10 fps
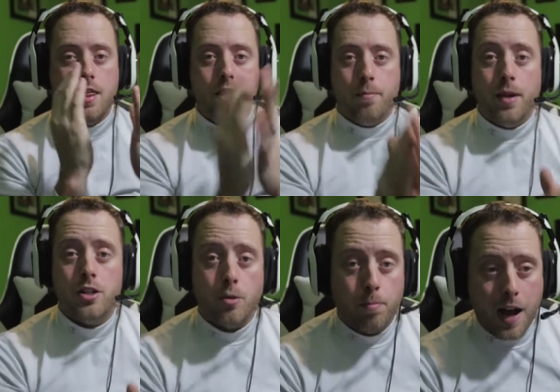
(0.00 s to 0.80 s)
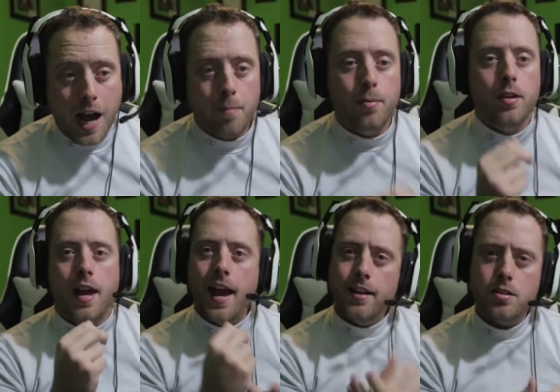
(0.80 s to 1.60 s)
the picture pop,
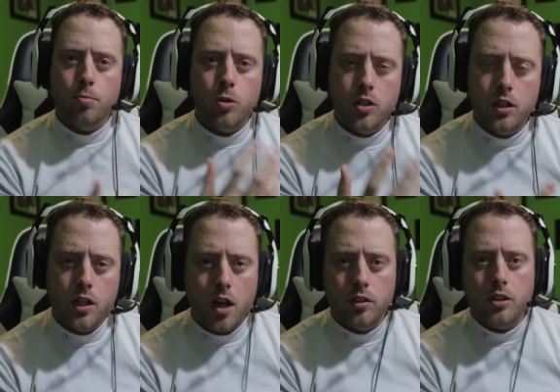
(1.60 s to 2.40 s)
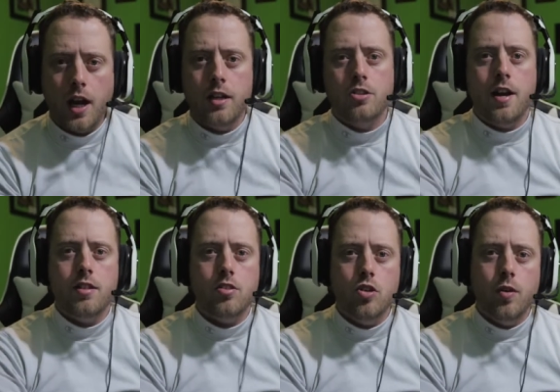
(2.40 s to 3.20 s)
add some real good color
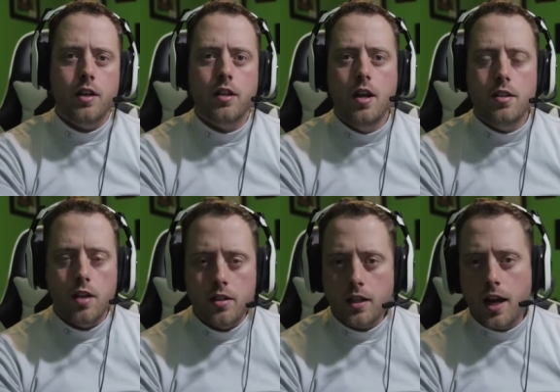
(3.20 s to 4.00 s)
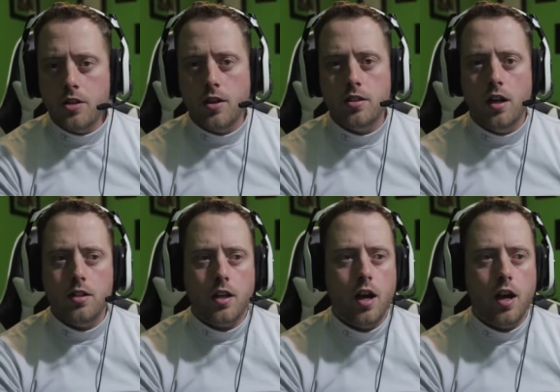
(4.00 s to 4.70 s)
contrast to it, tons of contrast, tons of